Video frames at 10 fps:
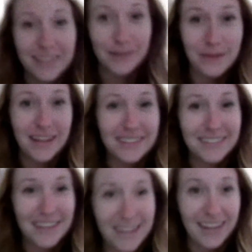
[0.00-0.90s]
is
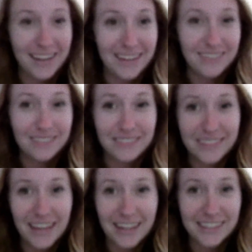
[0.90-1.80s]
Wednesday.
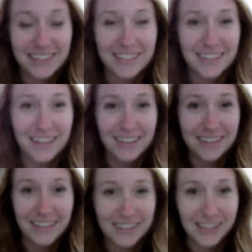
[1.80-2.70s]
Actually, it's not.
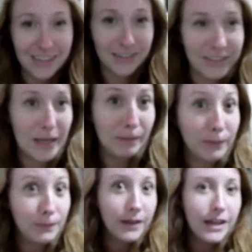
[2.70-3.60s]
It's actually Thursday,
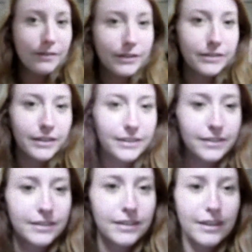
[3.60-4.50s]
but whatever.
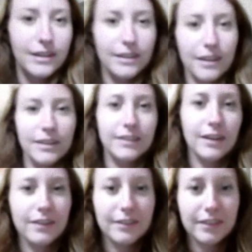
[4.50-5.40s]
Let's let's
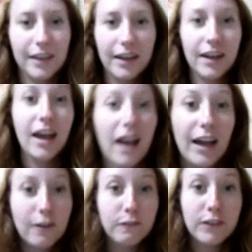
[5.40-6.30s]
start this again. I
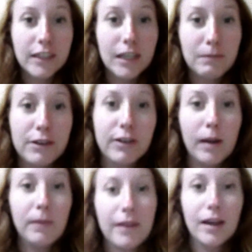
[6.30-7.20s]
don't feel like getting my
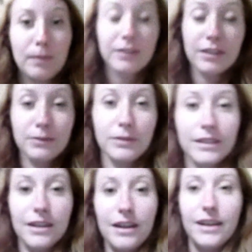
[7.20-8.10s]
tripod out because it's
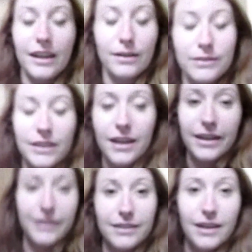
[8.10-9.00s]
really hot
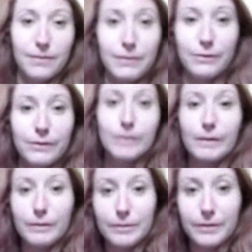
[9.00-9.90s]
outside. Not in my room. My
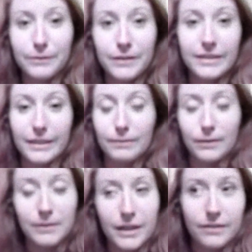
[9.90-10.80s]
room is freezing, but
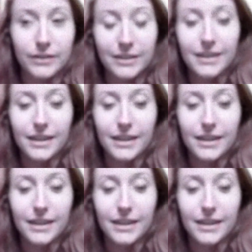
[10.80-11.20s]
whatever.